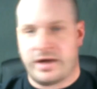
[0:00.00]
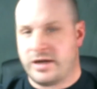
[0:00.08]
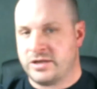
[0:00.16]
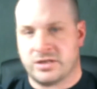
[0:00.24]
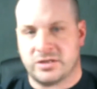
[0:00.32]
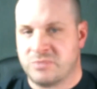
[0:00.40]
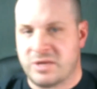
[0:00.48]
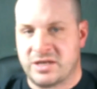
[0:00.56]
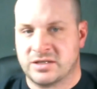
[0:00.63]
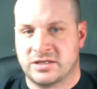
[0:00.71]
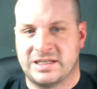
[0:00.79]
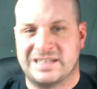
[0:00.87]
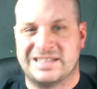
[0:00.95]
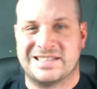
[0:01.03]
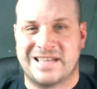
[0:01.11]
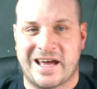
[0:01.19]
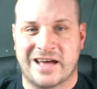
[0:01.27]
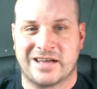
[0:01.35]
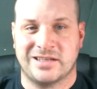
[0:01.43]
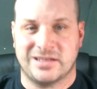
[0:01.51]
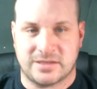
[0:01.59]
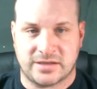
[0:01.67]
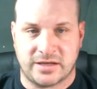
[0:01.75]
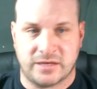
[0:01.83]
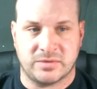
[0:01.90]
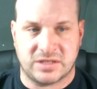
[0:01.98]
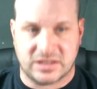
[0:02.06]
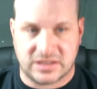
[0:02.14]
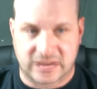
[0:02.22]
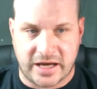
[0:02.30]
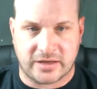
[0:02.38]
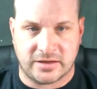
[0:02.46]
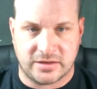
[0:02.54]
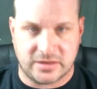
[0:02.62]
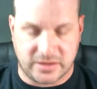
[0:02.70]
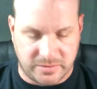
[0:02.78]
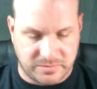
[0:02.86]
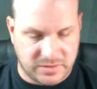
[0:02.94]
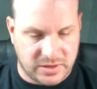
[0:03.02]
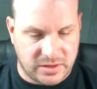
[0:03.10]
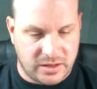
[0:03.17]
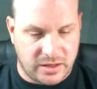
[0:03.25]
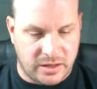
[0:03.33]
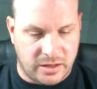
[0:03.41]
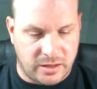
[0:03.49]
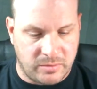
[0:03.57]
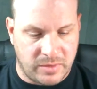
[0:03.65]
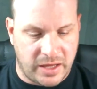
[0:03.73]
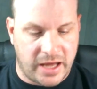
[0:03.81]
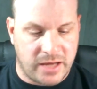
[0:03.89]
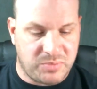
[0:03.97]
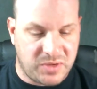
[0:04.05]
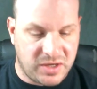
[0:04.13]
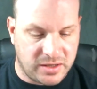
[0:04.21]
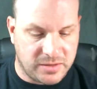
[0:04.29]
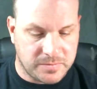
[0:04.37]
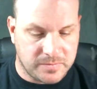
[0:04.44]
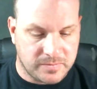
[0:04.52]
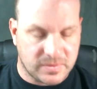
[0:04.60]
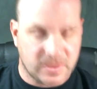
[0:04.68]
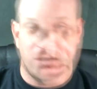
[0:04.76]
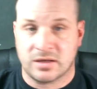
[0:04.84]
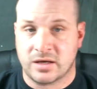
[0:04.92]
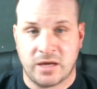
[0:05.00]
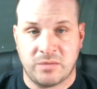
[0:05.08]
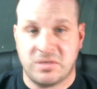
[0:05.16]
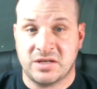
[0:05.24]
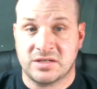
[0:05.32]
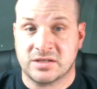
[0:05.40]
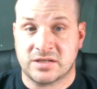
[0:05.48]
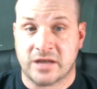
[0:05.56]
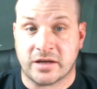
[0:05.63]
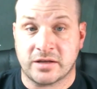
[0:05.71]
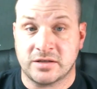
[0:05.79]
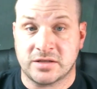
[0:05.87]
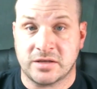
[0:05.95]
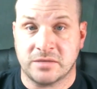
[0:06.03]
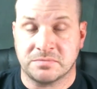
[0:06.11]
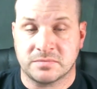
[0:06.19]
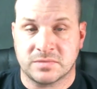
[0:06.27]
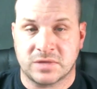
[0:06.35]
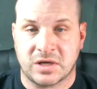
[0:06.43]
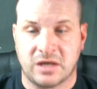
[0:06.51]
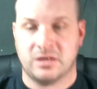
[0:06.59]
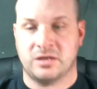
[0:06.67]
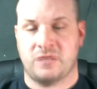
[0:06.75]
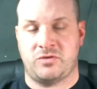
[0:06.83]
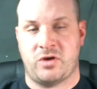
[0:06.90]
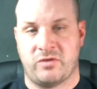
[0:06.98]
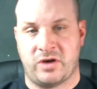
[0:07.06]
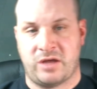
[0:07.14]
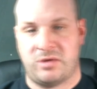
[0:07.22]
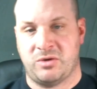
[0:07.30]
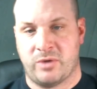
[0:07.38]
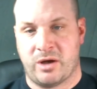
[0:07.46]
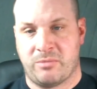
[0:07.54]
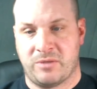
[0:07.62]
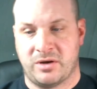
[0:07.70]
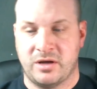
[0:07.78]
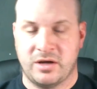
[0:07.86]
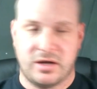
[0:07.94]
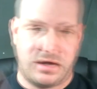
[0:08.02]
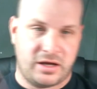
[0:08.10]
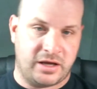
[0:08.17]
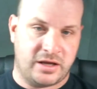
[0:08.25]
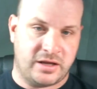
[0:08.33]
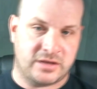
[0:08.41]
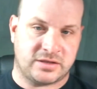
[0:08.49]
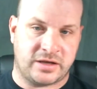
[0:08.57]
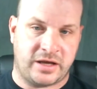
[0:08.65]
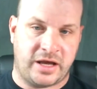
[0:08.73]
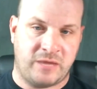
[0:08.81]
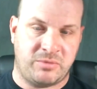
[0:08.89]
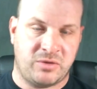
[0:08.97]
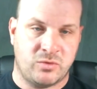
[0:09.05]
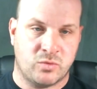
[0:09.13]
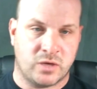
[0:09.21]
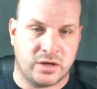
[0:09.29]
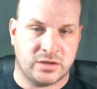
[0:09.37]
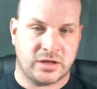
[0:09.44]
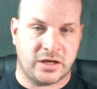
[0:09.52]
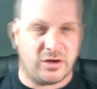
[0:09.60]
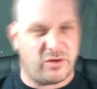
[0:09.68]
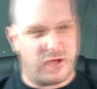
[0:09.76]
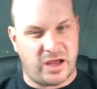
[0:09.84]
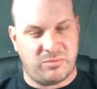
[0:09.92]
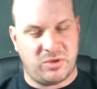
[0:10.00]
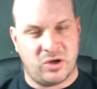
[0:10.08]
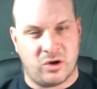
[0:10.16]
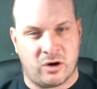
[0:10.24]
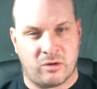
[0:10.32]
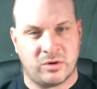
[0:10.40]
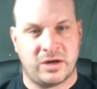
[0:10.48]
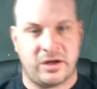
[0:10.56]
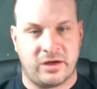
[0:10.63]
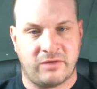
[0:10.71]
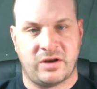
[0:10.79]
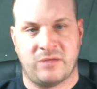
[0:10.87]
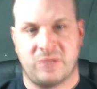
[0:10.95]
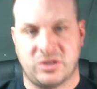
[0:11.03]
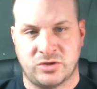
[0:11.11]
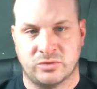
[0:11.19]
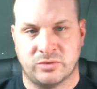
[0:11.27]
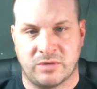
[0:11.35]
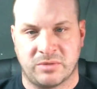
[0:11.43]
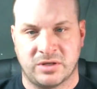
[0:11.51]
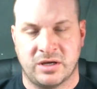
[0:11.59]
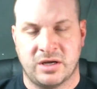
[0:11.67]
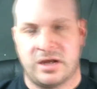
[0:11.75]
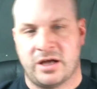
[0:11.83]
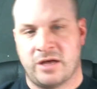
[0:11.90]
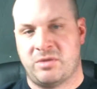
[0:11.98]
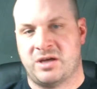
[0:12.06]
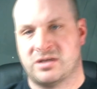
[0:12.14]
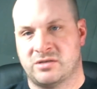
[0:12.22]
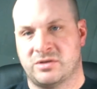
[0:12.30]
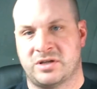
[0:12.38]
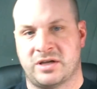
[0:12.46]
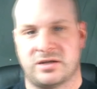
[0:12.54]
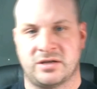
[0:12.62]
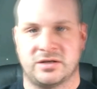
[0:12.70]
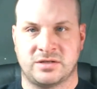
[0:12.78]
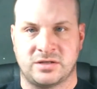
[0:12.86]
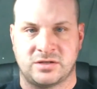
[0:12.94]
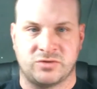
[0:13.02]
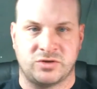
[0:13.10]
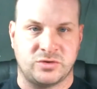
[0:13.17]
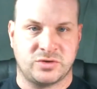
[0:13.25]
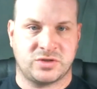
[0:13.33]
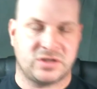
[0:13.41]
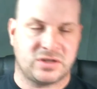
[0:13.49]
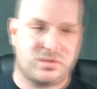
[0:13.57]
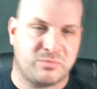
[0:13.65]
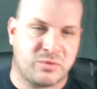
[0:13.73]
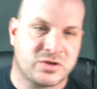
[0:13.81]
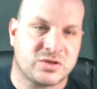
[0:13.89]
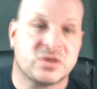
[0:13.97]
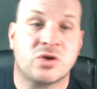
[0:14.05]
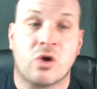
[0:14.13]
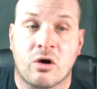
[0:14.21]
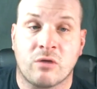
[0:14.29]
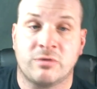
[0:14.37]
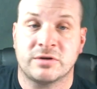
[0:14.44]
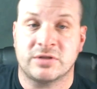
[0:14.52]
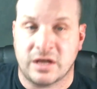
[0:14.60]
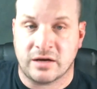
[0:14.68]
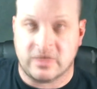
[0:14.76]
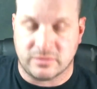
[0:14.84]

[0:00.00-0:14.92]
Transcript: Agile is basically exactly the same. It's exactly the same. AP. AP is exactly the same. Okay, if you have an AP weapon and it's AP1 and you have AP armor, now you have an AP2 weapon. And basically what that does is reduces the person's armor down.